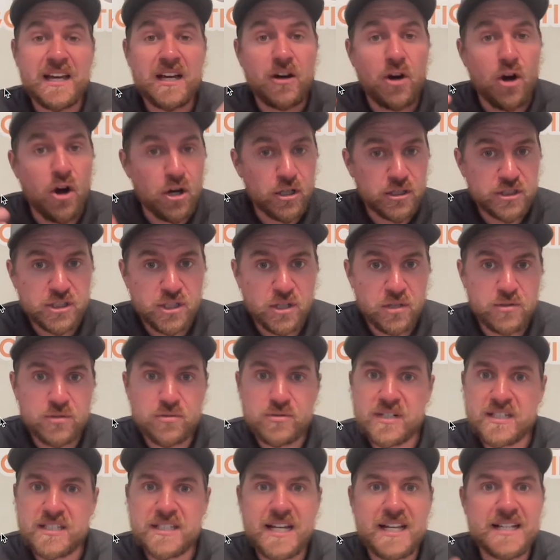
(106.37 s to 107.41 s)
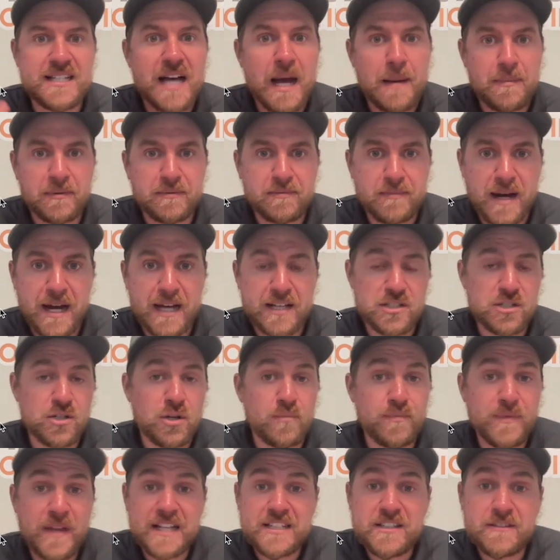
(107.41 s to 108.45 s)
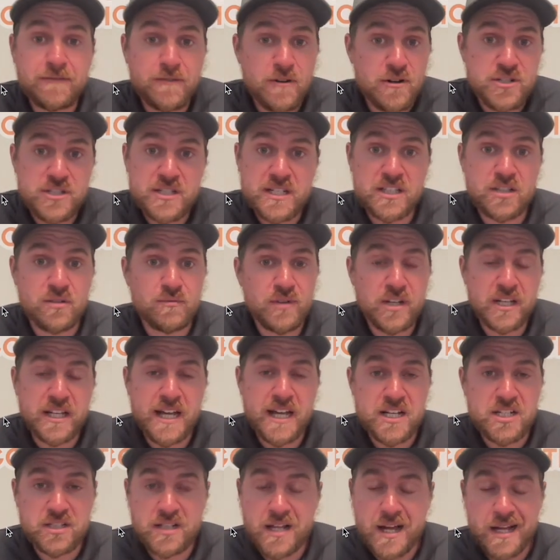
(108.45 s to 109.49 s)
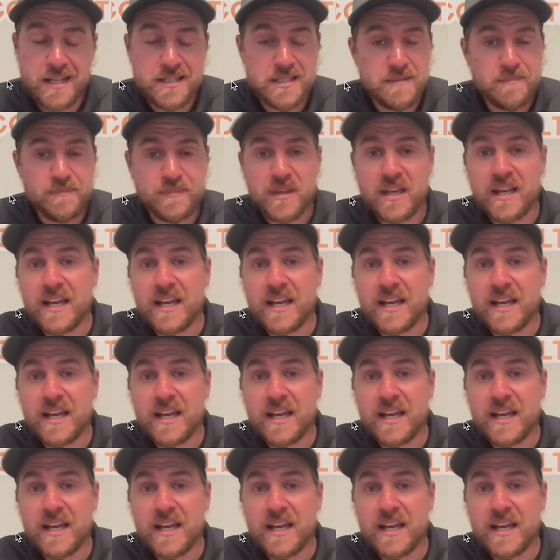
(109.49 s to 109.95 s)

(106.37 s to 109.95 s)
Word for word: Also, you just stay top of mind. So that's the first thing to re engage clients.